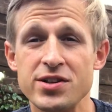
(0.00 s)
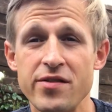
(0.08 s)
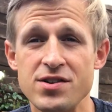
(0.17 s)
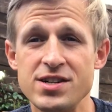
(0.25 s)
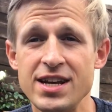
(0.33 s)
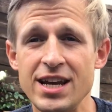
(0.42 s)

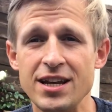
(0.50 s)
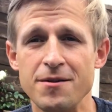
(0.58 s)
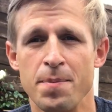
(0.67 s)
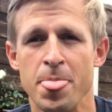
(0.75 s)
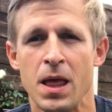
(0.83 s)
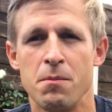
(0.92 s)

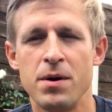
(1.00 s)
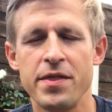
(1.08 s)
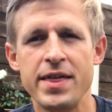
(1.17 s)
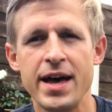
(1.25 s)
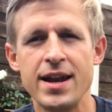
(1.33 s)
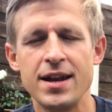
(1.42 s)
17,
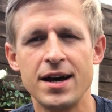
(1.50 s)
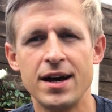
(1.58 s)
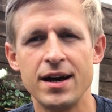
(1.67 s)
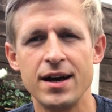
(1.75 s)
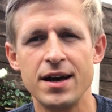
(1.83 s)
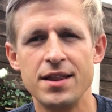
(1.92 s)
but then
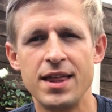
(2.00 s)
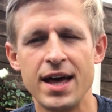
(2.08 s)
the